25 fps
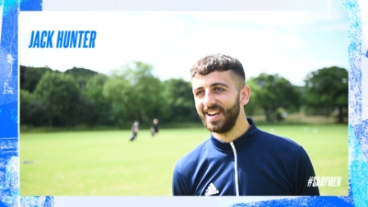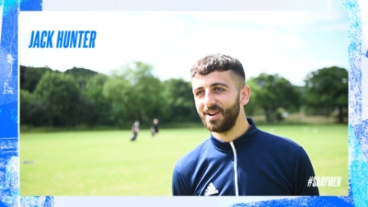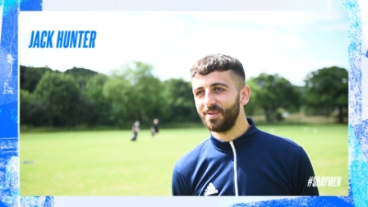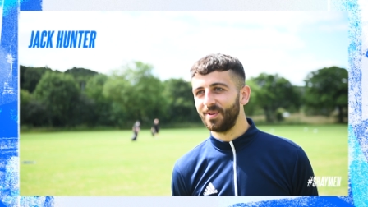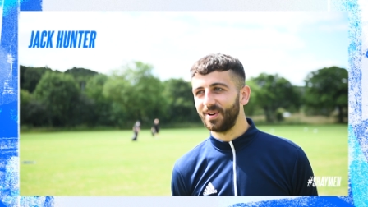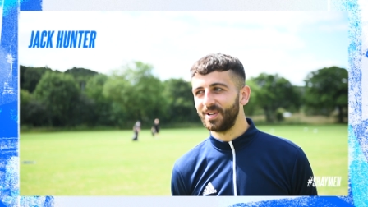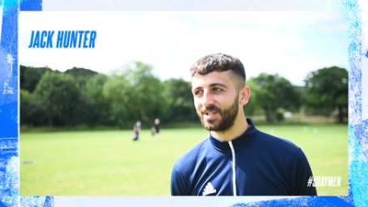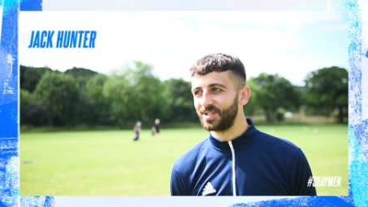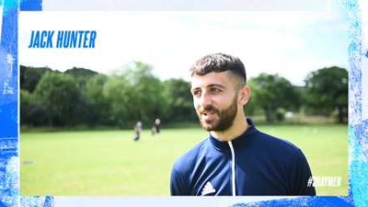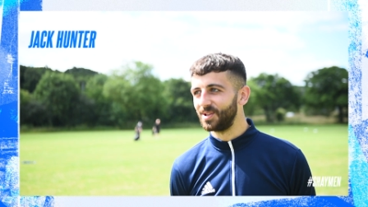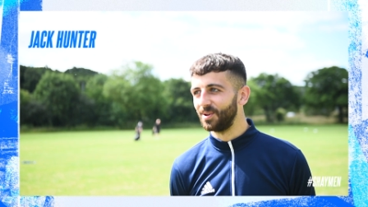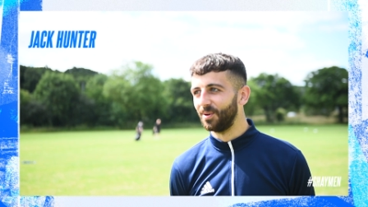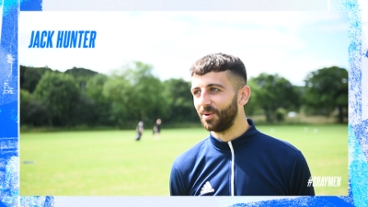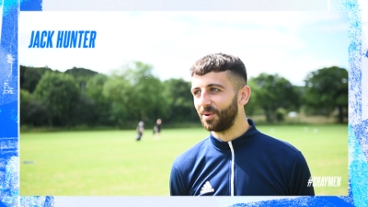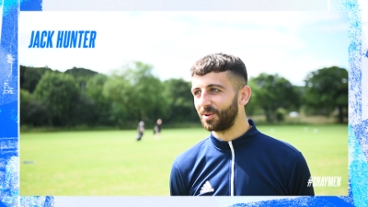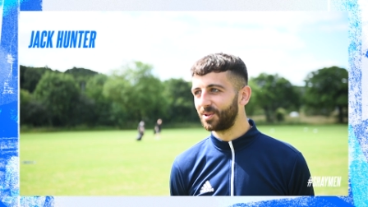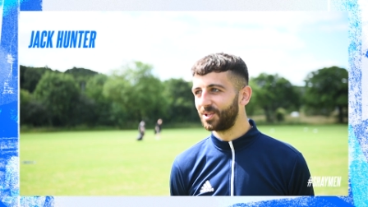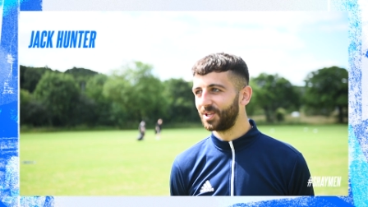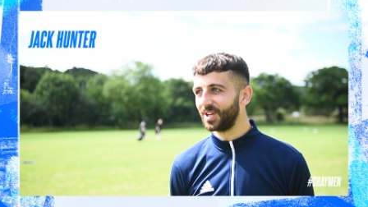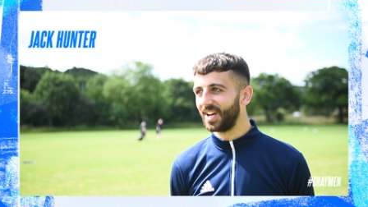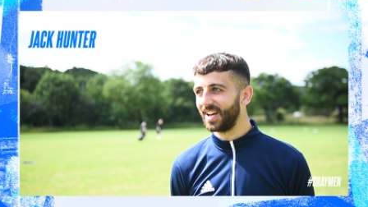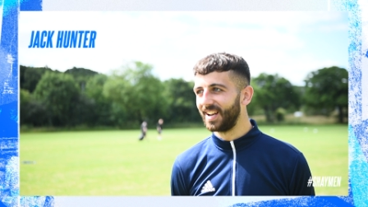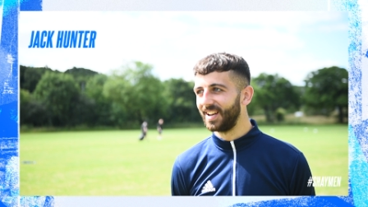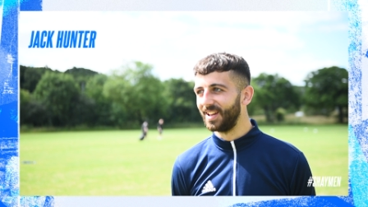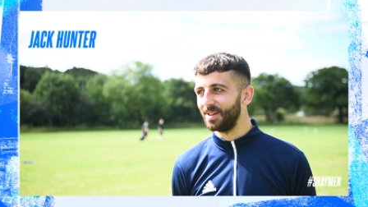West
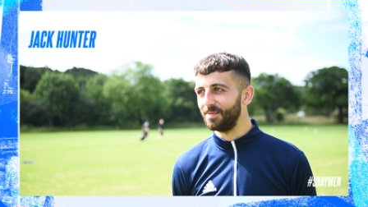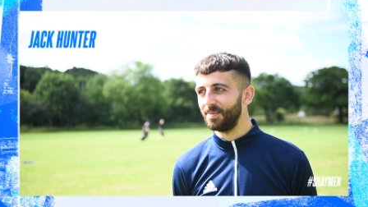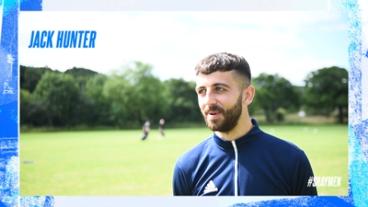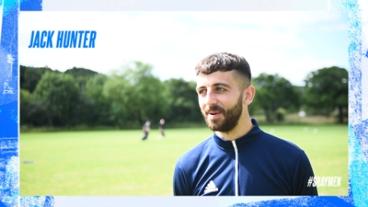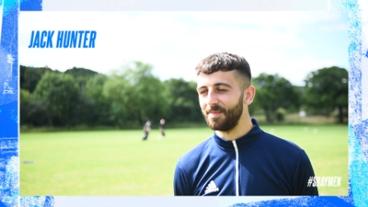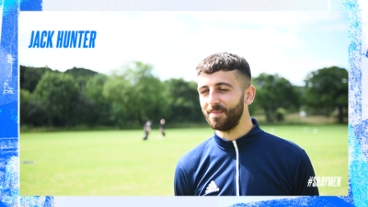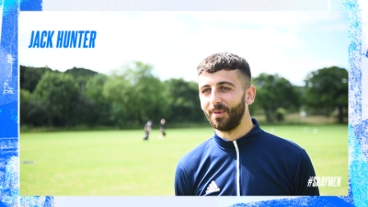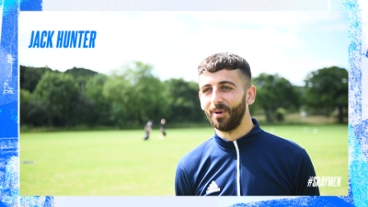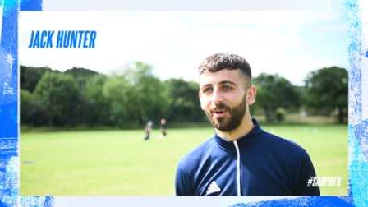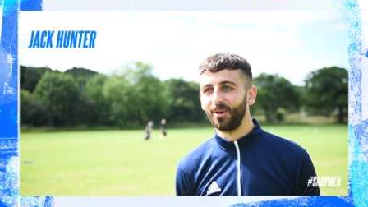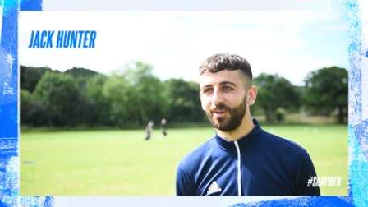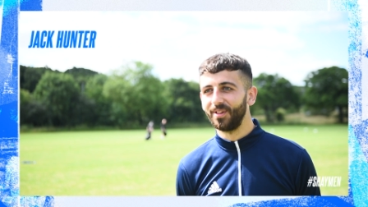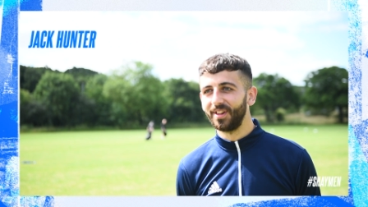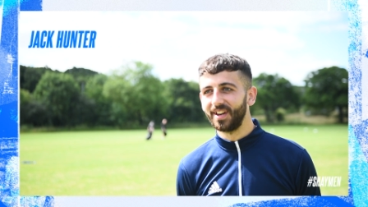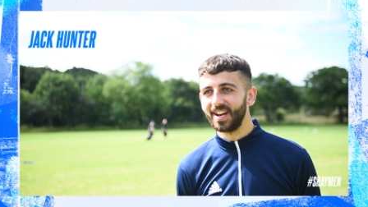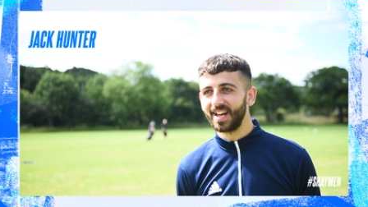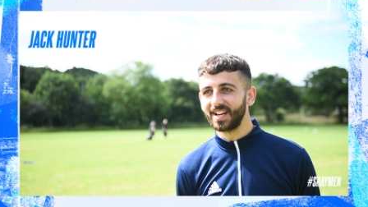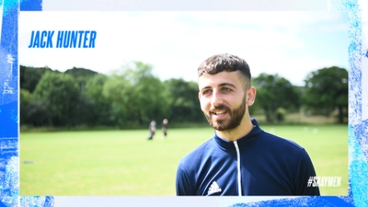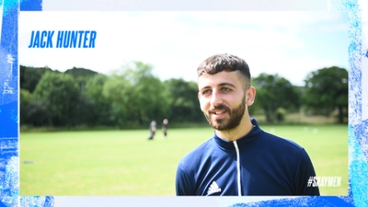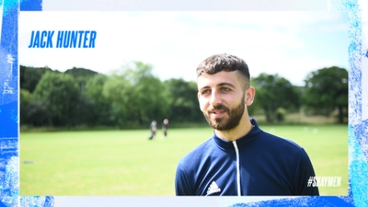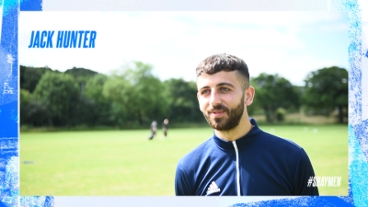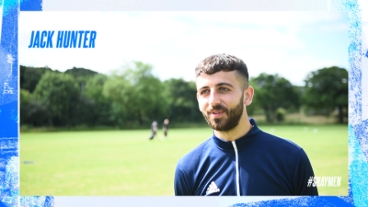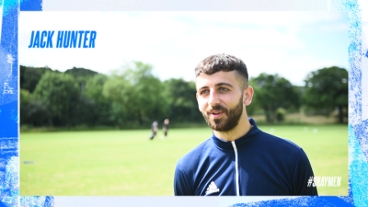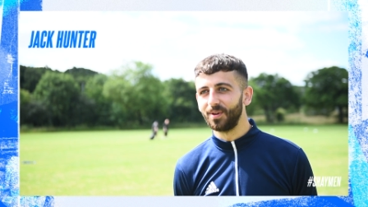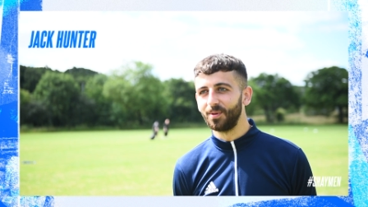Yorkshire a little bit more in the
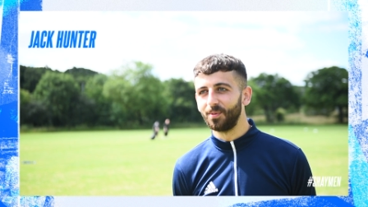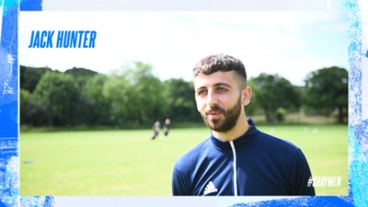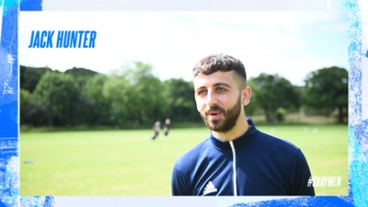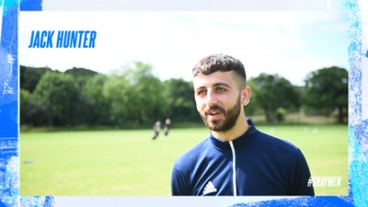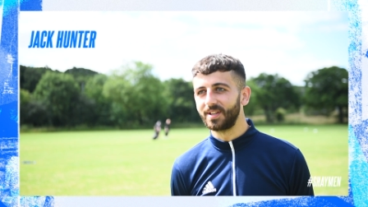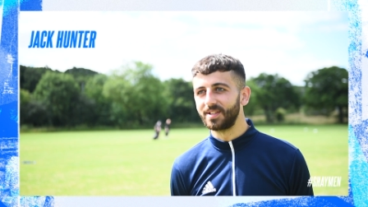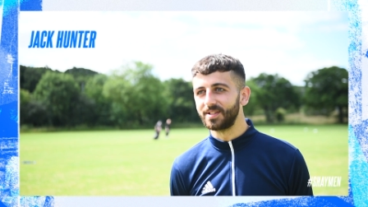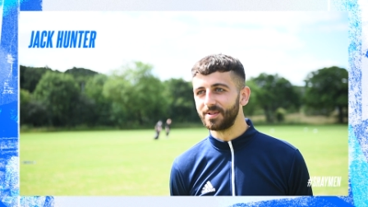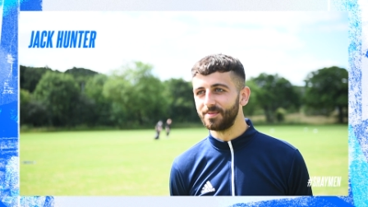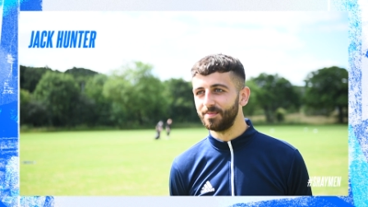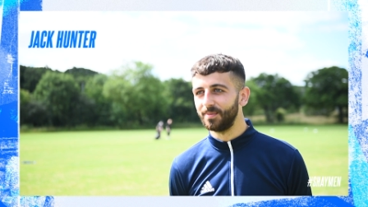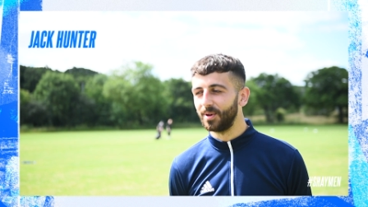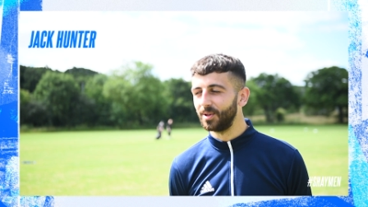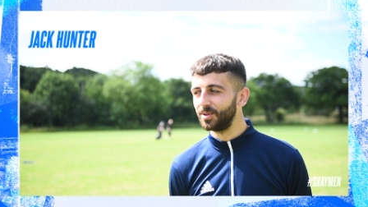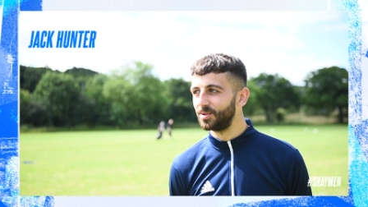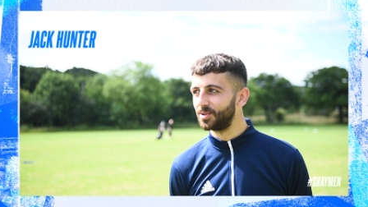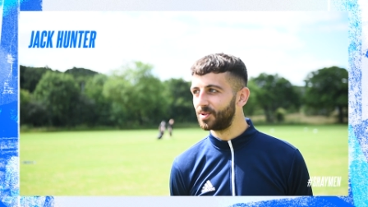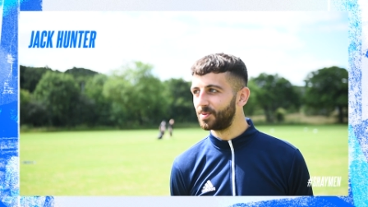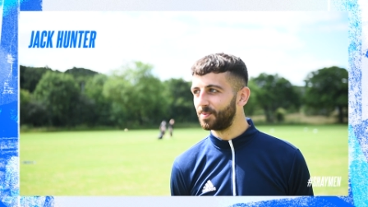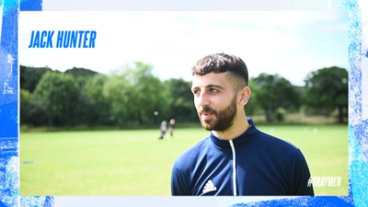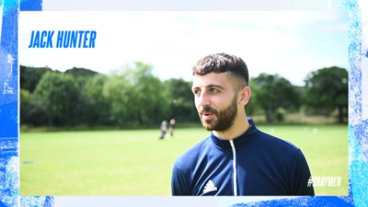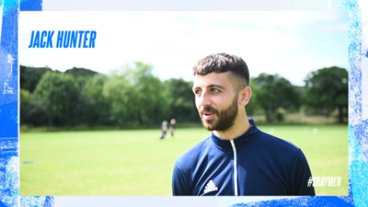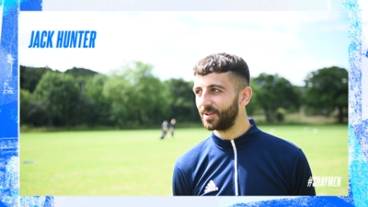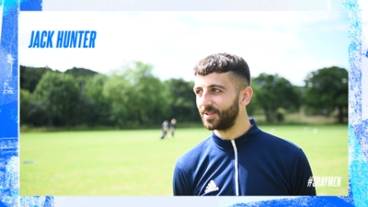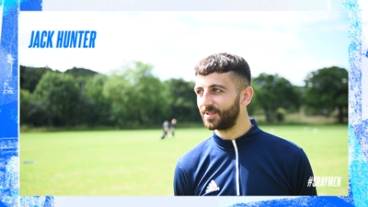next few weeks and
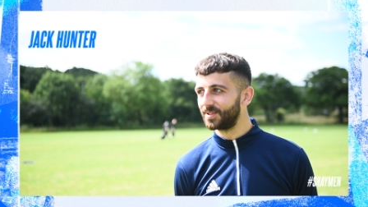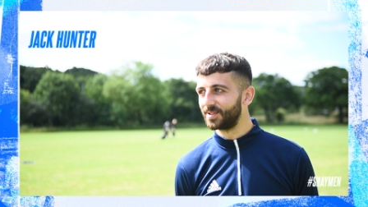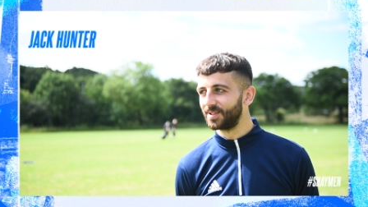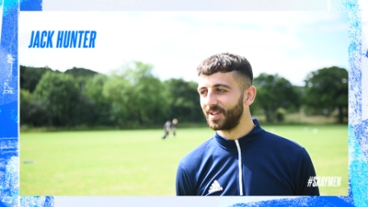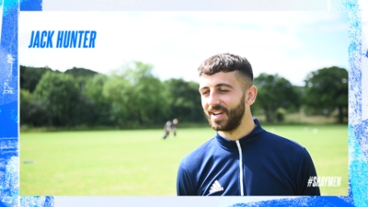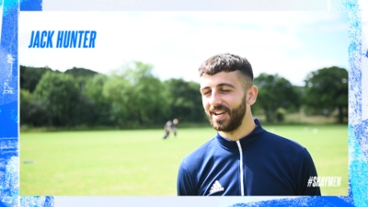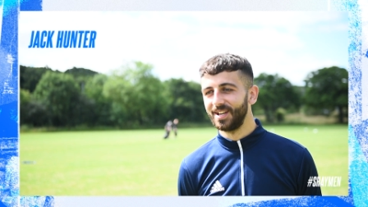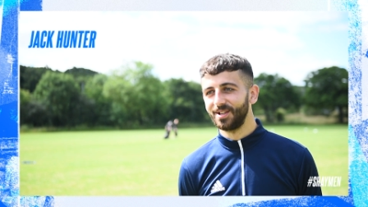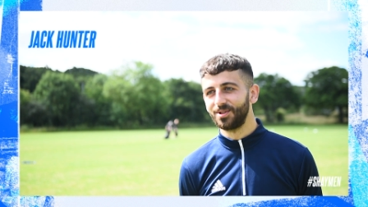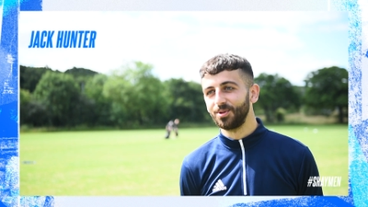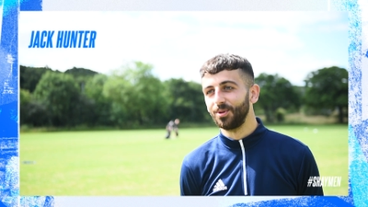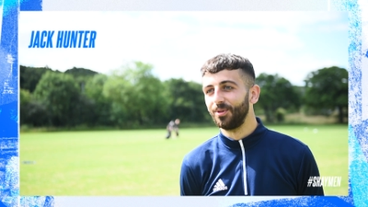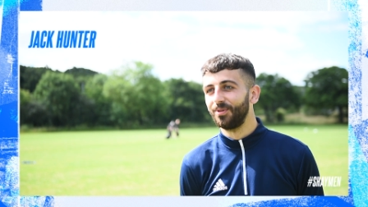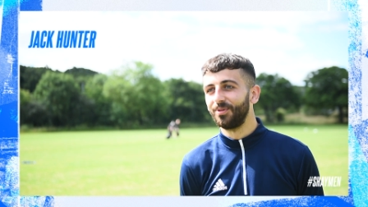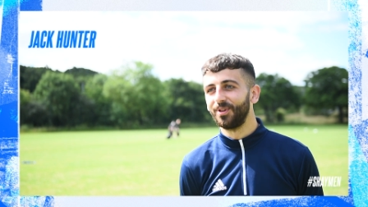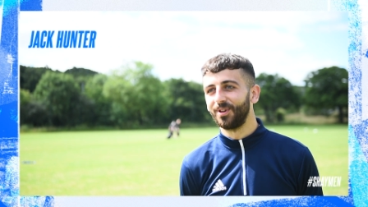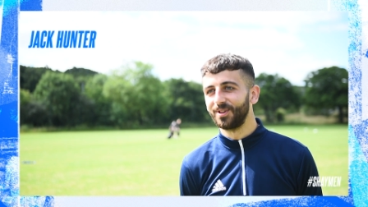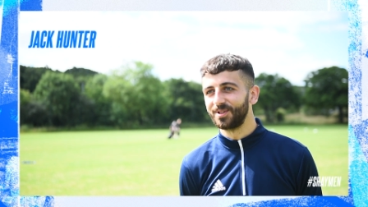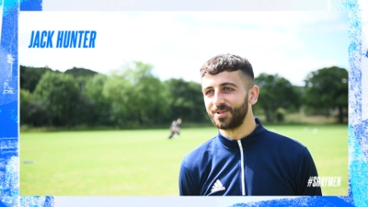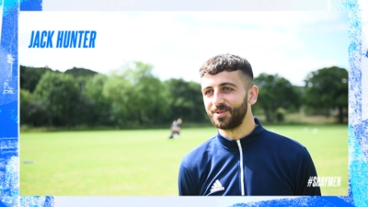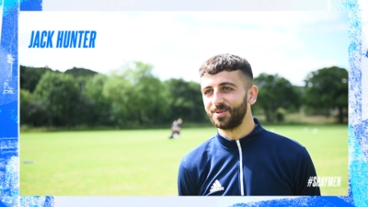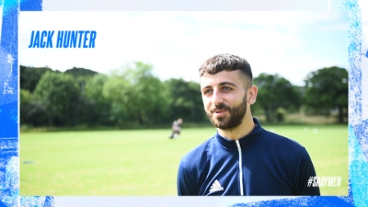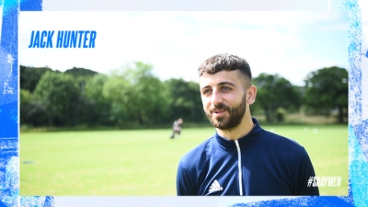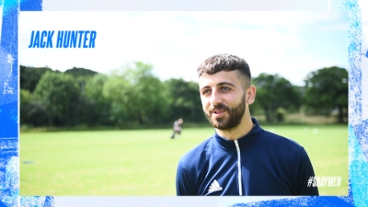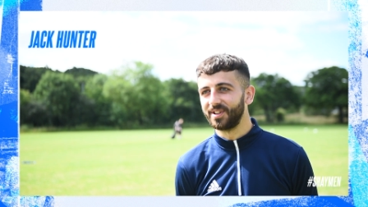months, but so
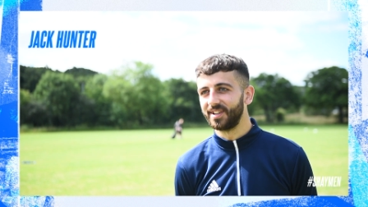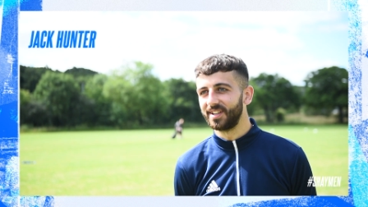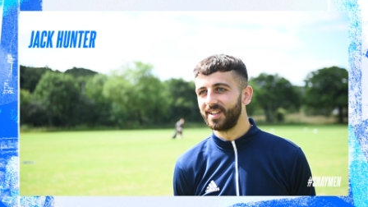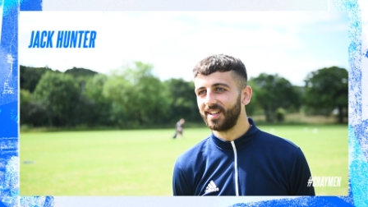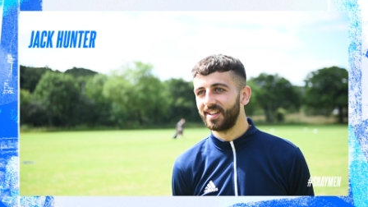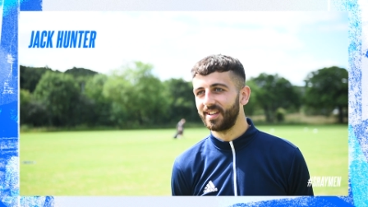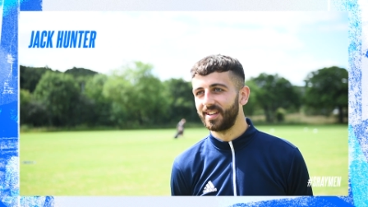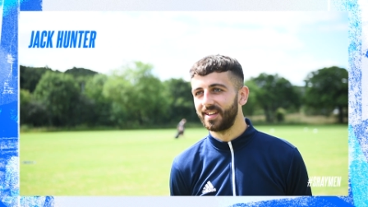far so good.